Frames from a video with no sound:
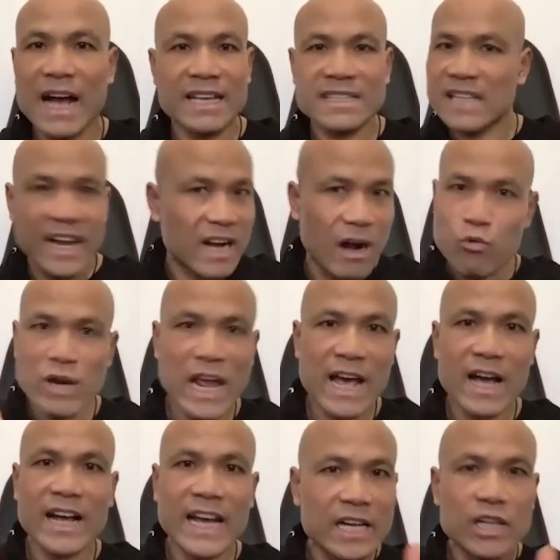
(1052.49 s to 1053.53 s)
It's like go
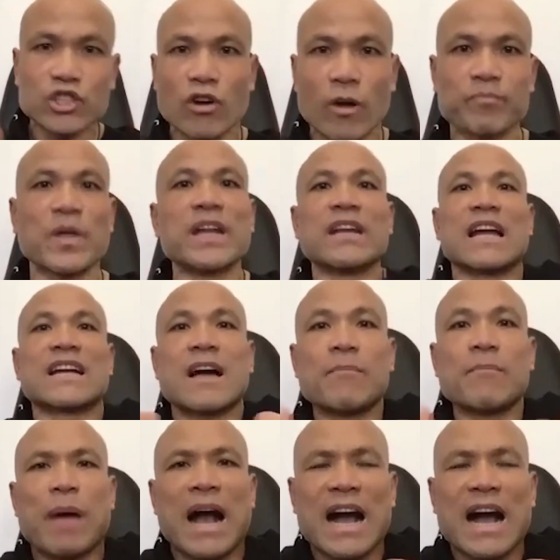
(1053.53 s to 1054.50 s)
there, get a job done, and come back.